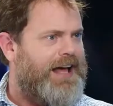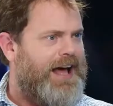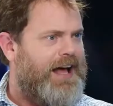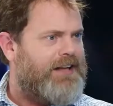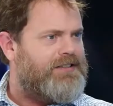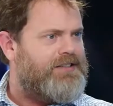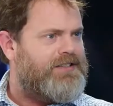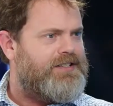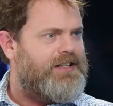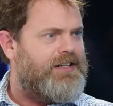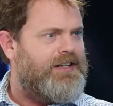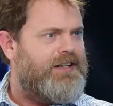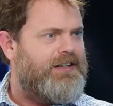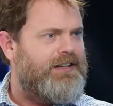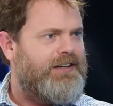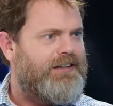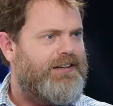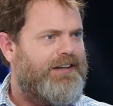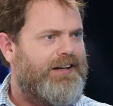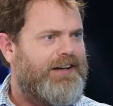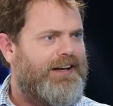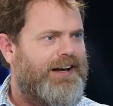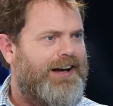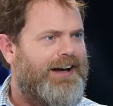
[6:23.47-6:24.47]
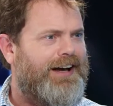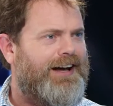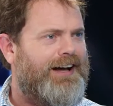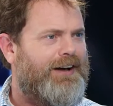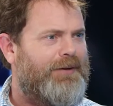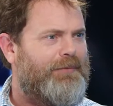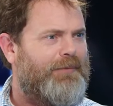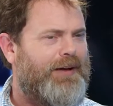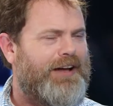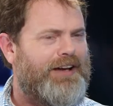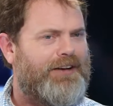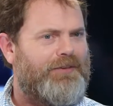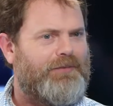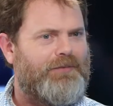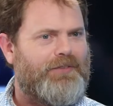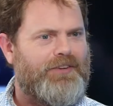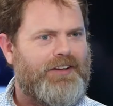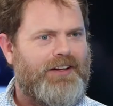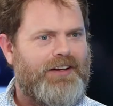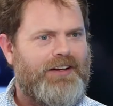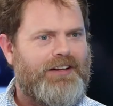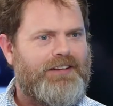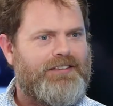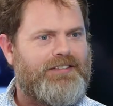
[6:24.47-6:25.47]
nasty. The nasty. Um,
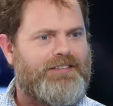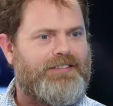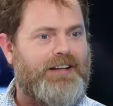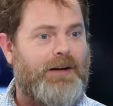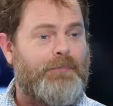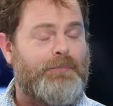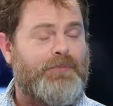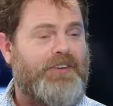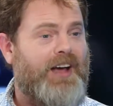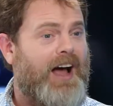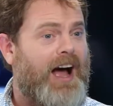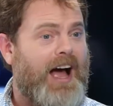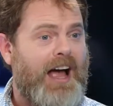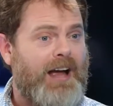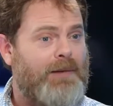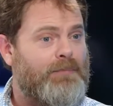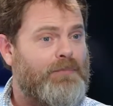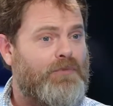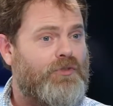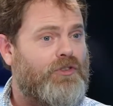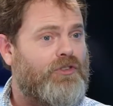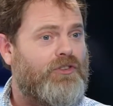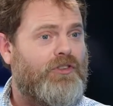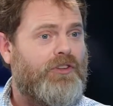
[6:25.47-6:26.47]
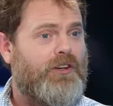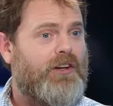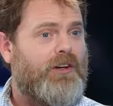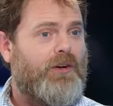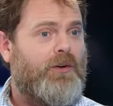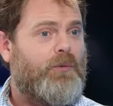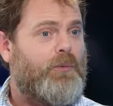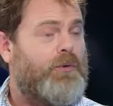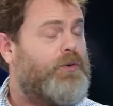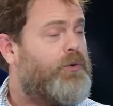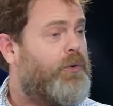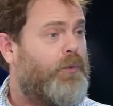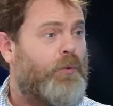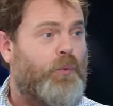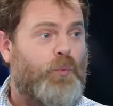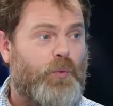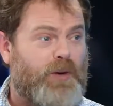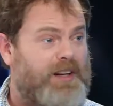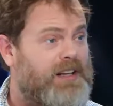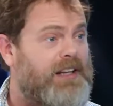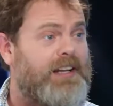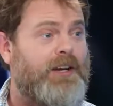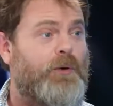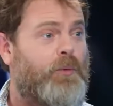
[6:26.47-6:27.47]
and sometimes, when you're
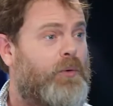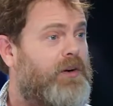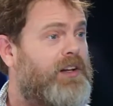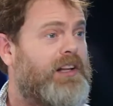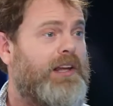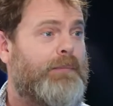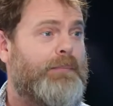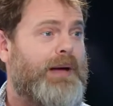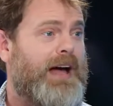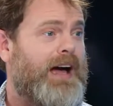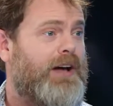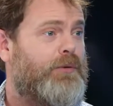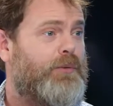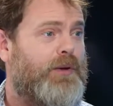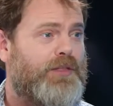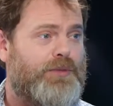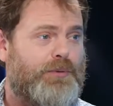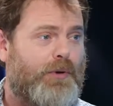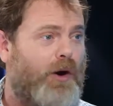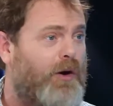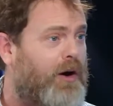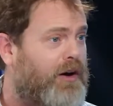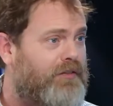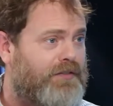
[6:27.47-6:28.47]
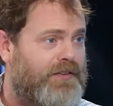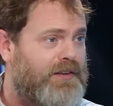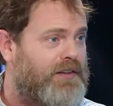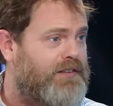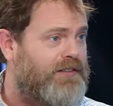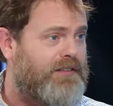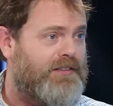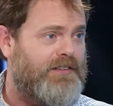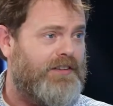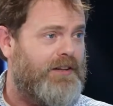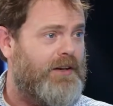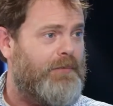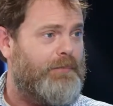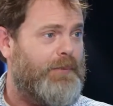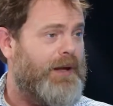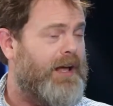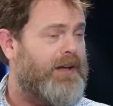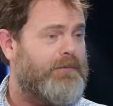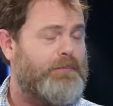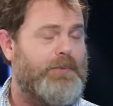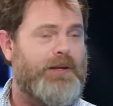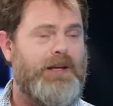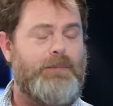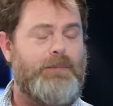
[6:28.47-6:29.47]
really, really mad, we throw our feces at, at